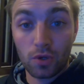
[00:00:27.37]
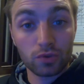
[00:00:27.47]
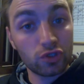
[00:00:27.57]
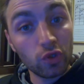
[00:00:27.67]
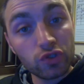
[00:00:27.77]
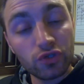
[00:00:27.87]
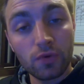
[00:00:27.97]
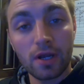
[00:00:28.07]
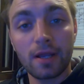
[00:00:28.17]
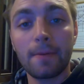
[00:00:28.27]
where it was close to
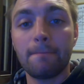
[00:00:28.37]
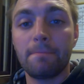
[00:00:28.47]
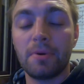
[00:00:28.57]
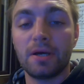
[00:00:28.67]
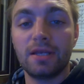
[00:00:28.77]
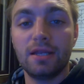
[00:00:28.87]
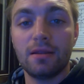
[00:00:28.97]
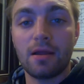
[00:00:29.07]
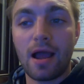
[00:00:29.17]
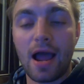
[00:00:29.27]
running, but
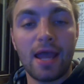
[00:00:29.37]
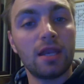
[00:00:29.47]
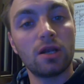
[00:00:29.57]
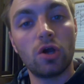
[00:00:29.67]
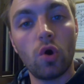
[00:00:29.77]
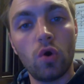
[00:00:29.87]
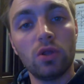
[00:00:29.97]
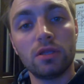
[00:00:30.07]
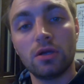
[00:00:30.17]
I had a goal.